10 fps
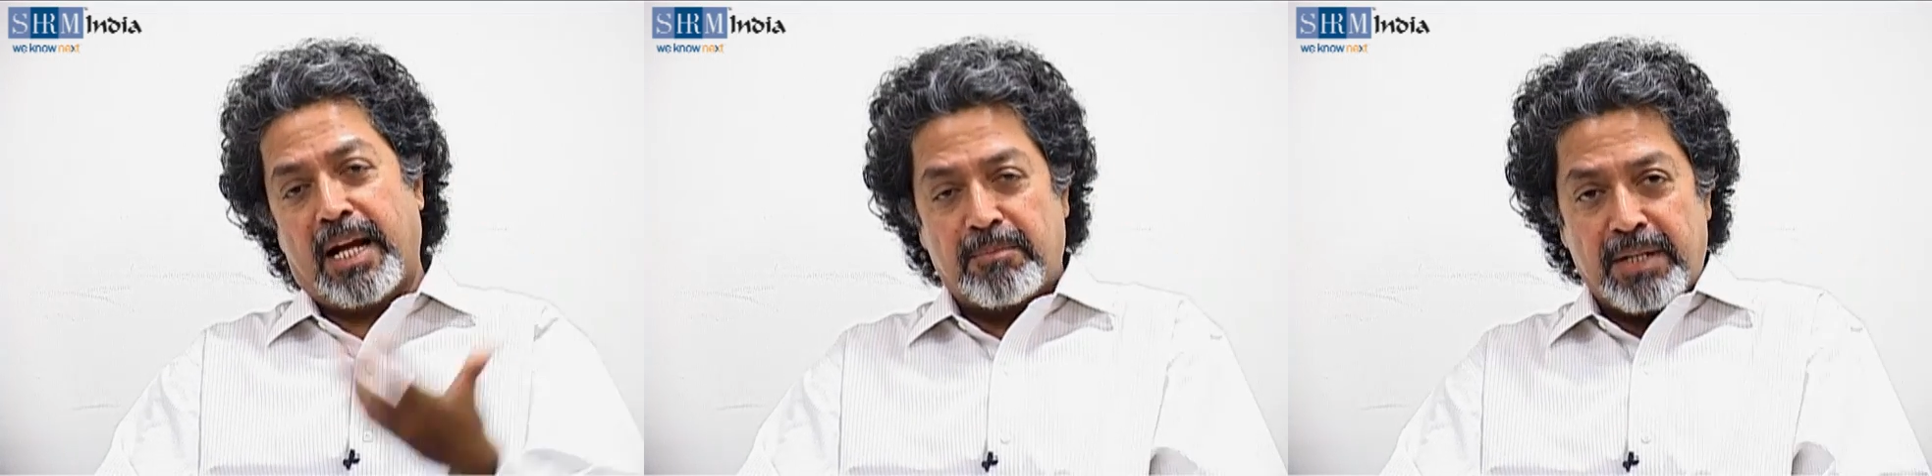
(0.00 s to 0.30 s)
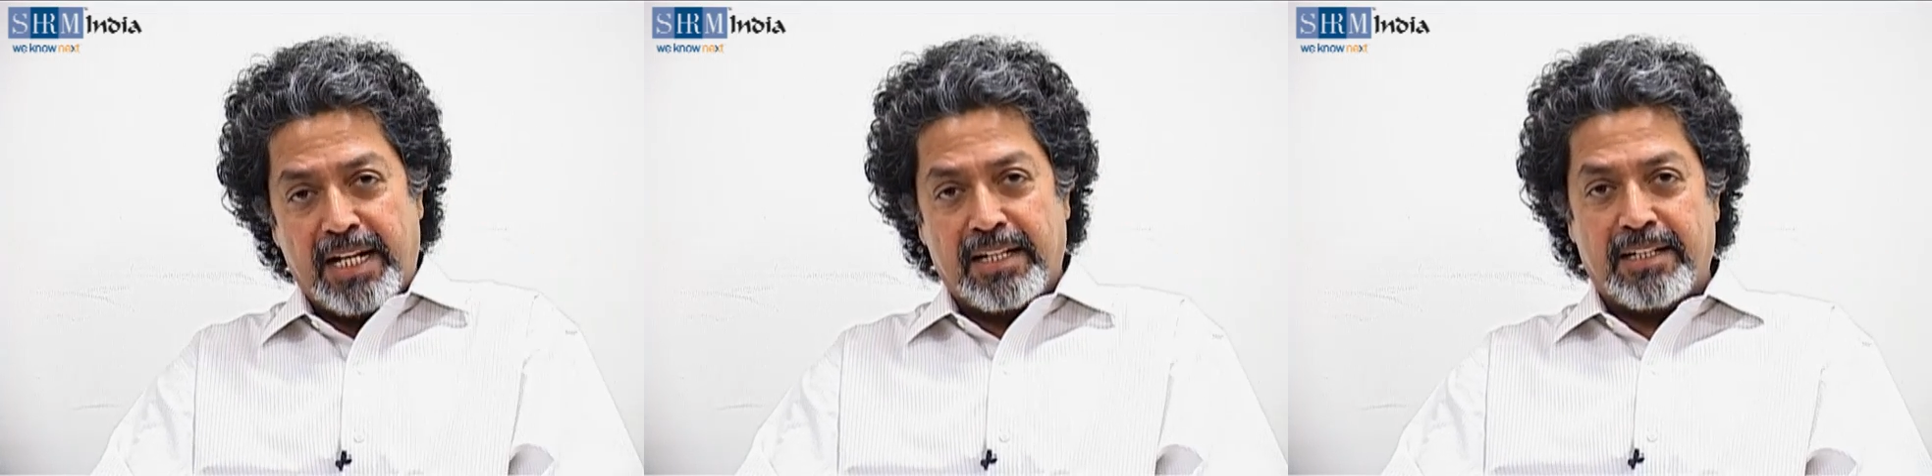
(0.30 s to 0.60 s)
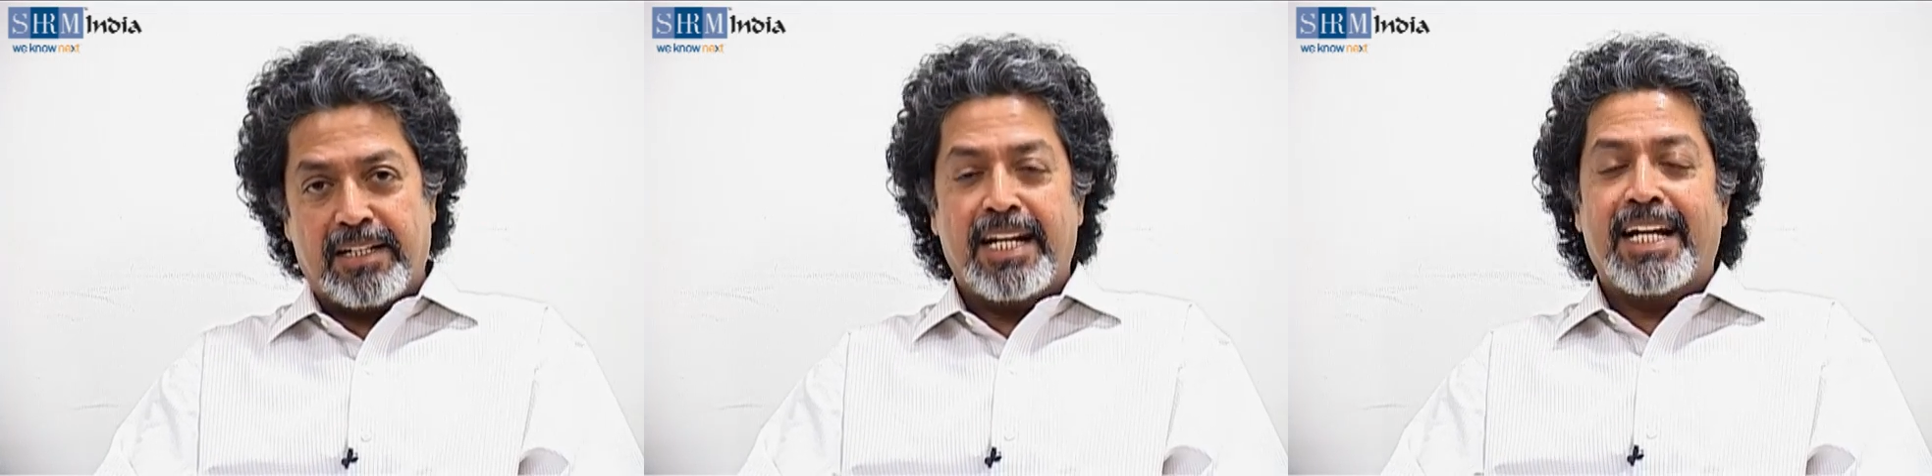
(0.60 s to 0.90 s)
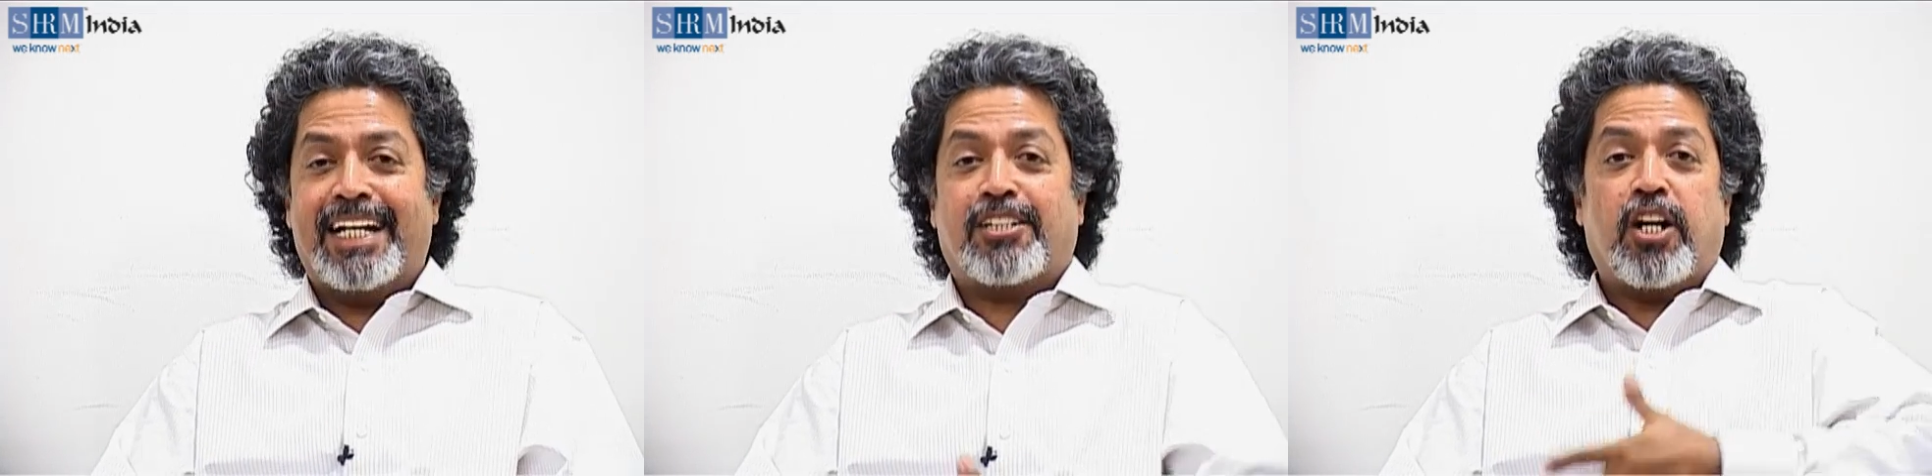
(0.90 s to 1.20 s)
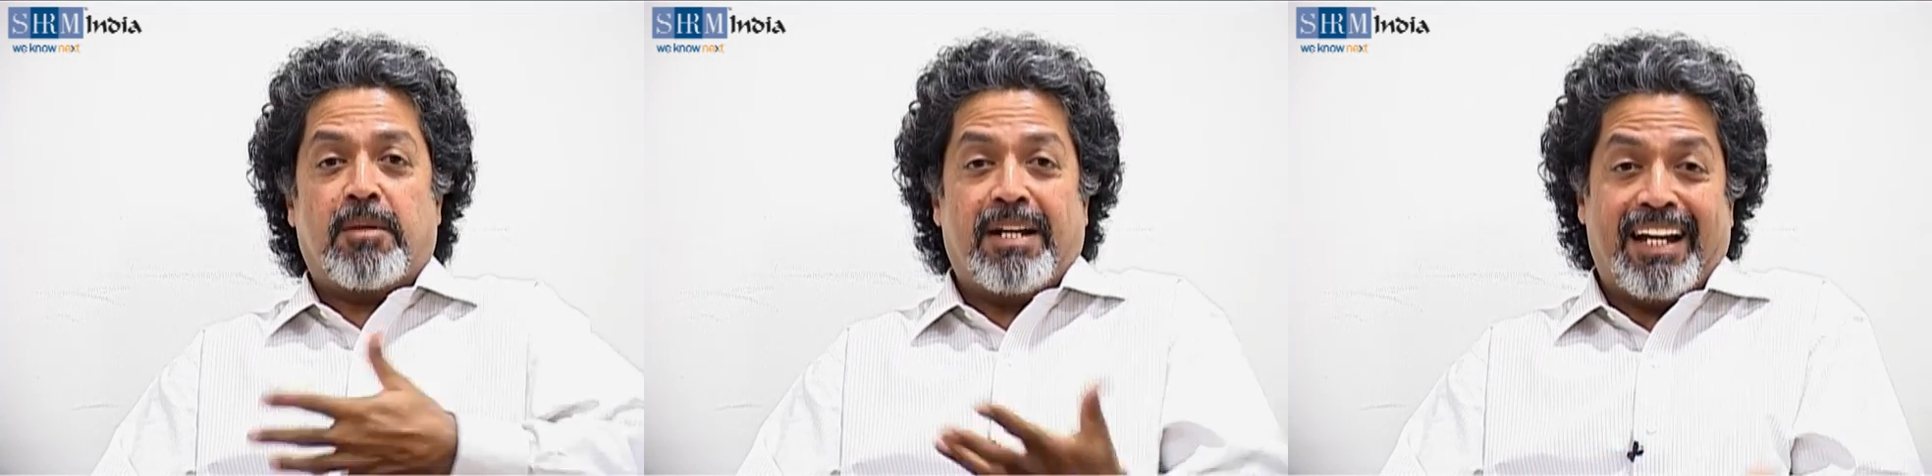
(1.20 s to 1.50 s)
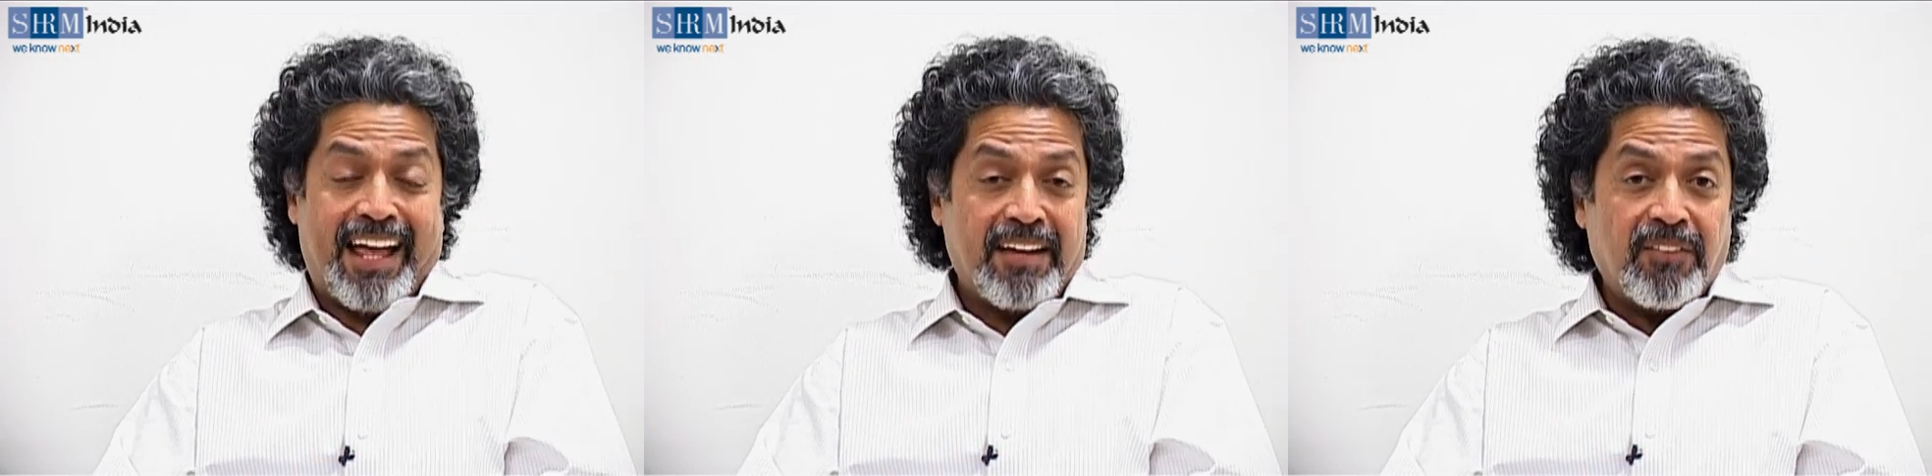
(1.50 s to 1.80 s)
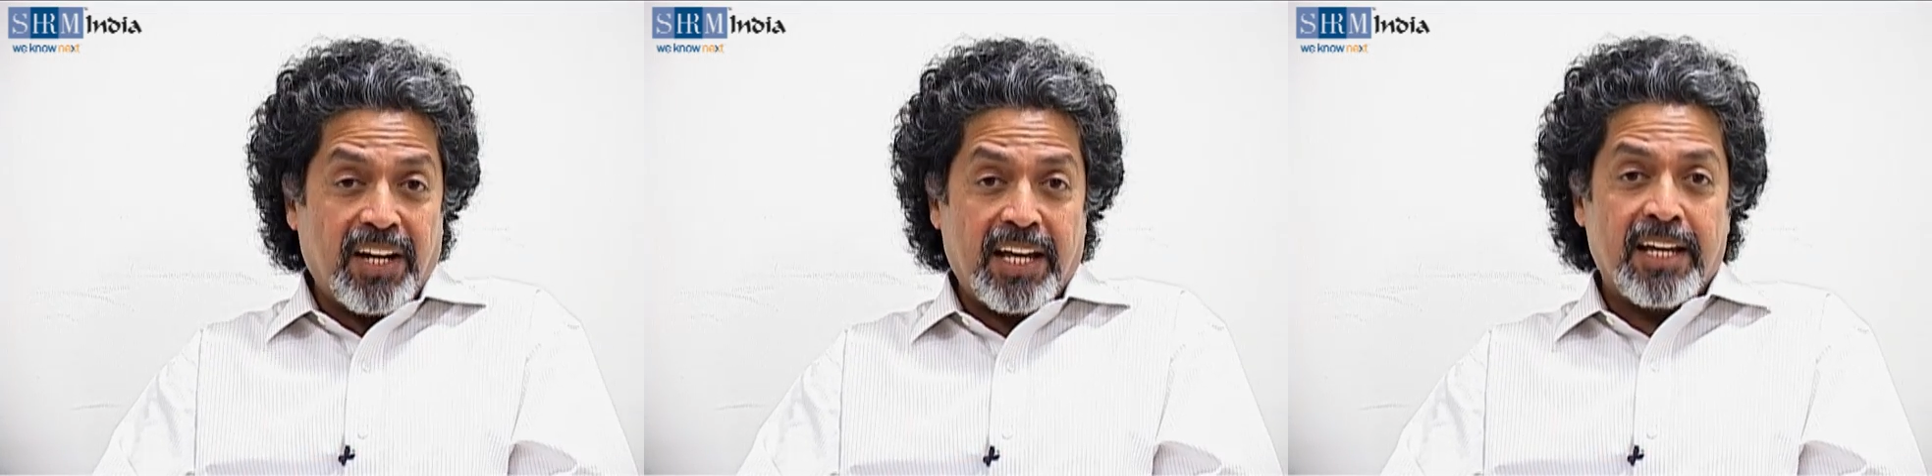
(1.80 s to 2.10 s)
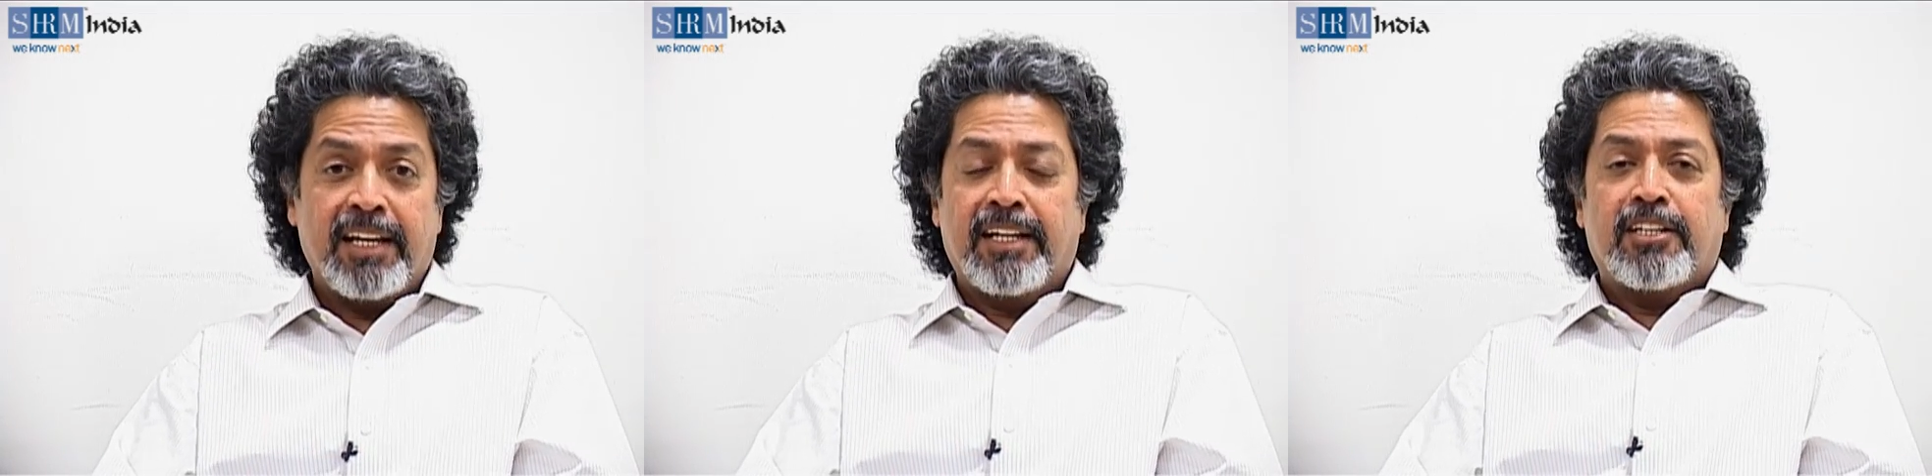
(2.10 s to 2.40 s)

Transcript: updated. It's got to be lively.